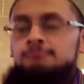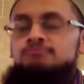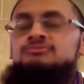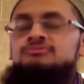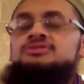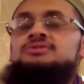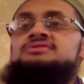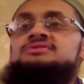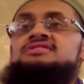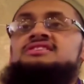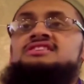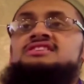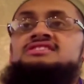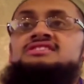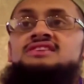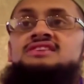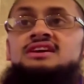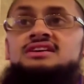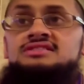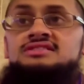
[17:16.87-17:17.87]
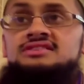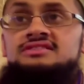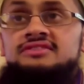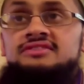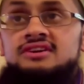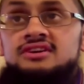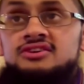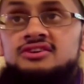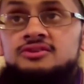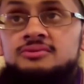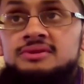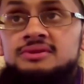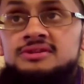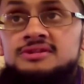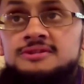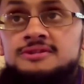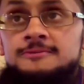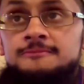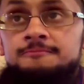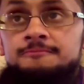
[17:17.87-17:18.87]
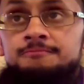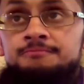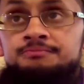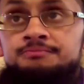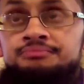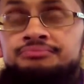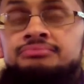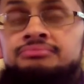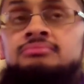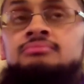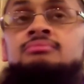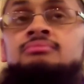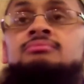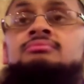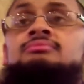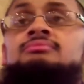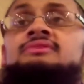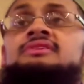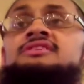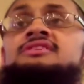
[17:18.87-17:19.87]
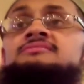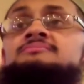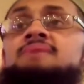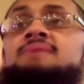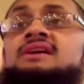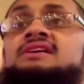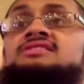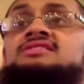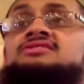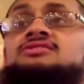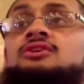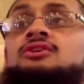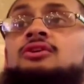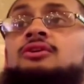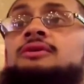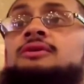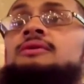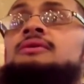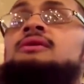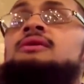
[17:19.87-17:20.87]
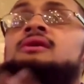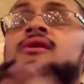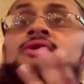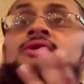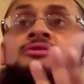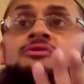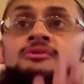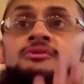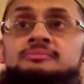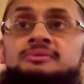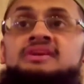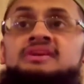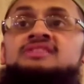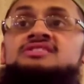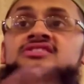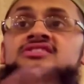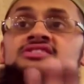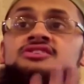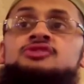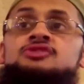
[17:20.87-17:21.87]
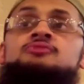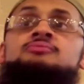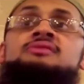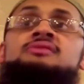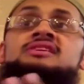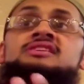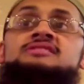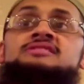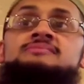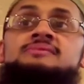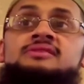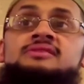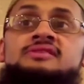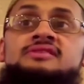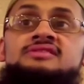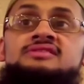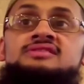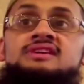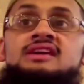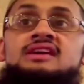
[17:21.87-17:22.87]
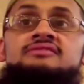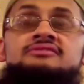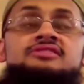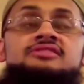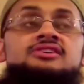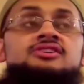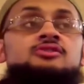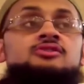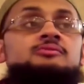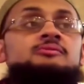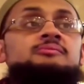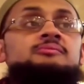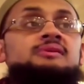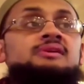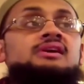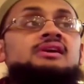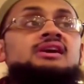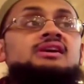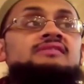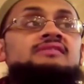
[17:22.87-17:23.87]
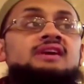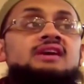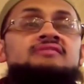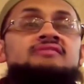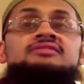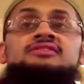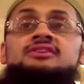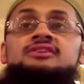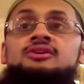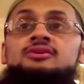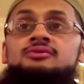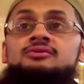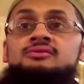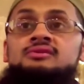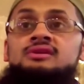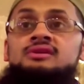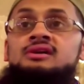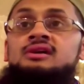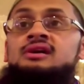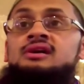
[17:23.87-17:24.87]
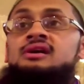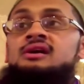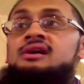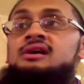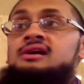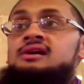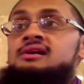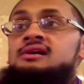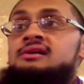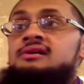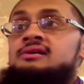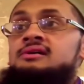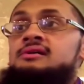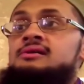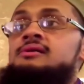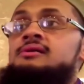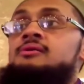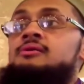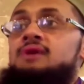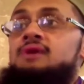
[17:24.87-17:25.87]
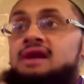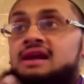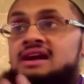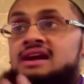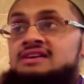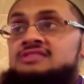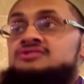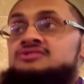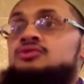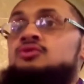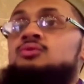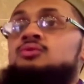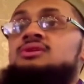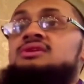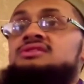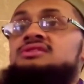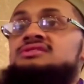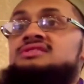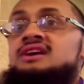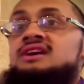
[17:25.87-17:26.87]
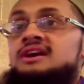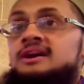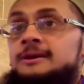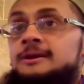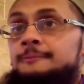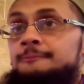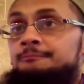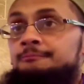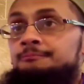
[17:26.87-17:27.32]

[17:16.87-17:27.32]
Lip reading: So it's an inductive argument that is based on repeated human experience. Every human being I have ever known has or will die.